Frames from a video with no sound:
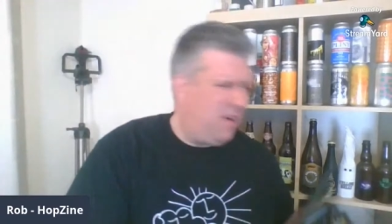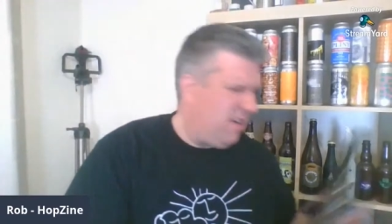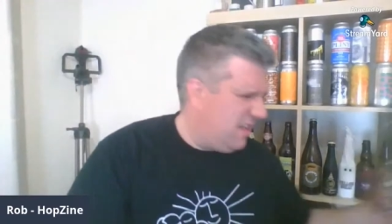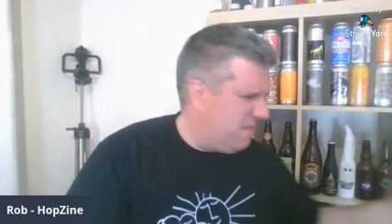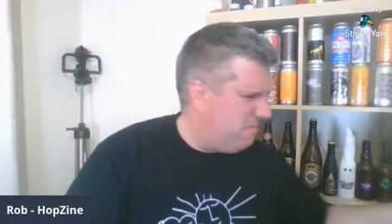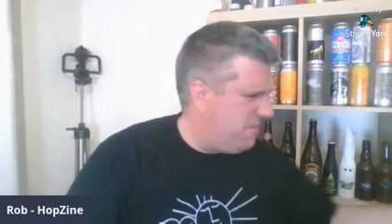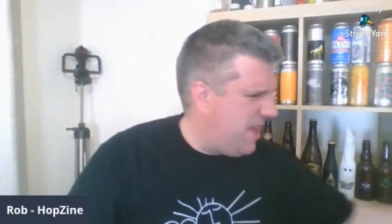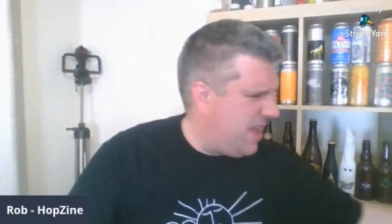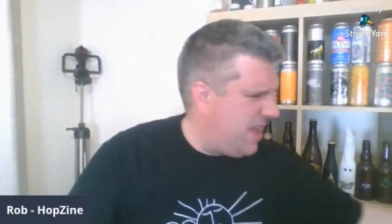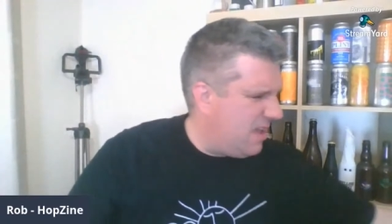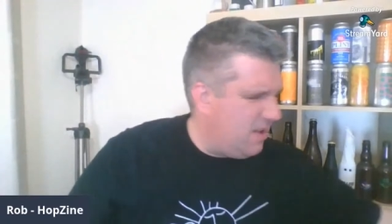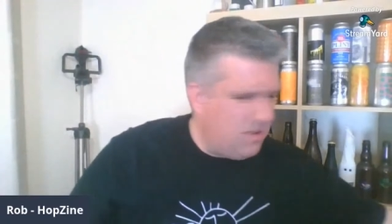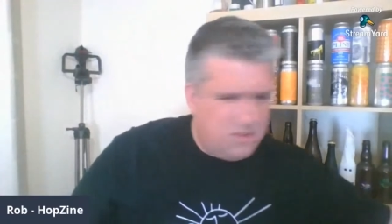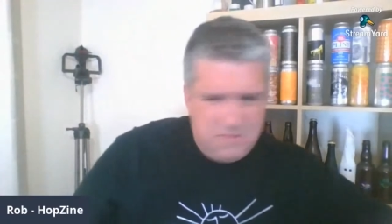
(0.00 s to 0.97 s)
of
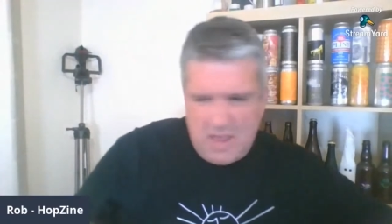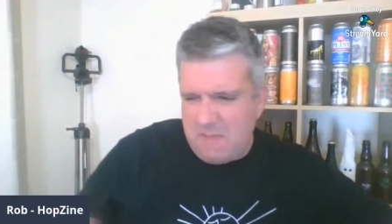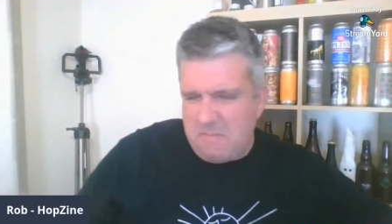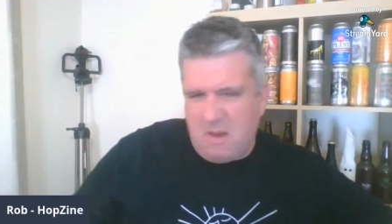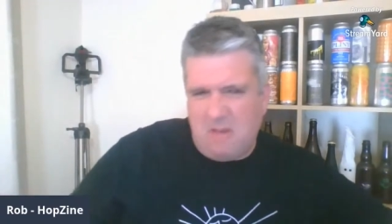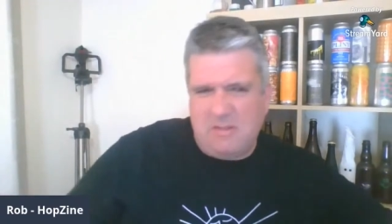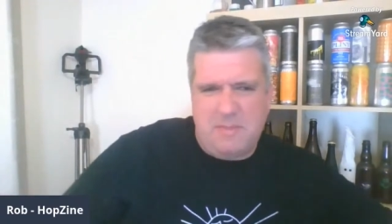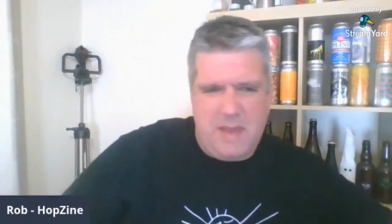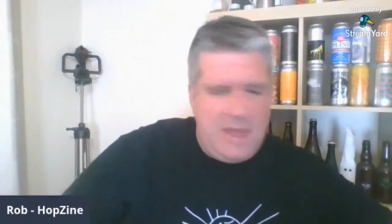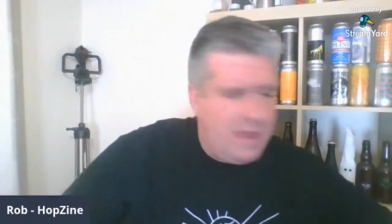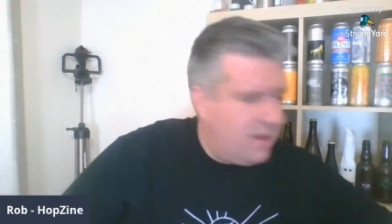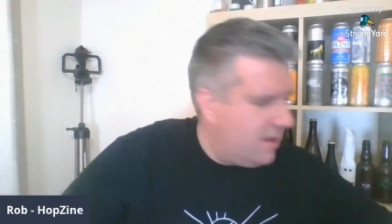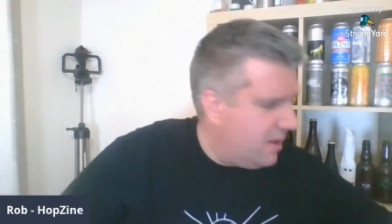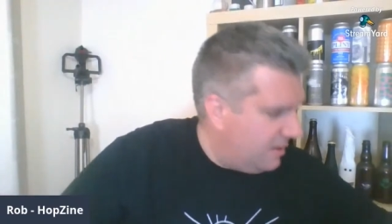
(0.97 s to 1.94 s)
beer. Who's making bottles of
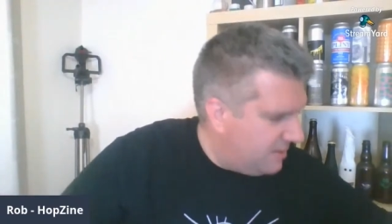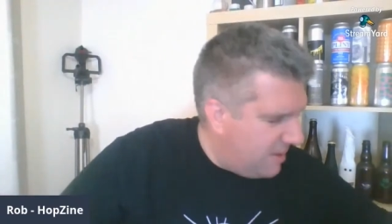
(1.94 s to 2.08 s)
beer?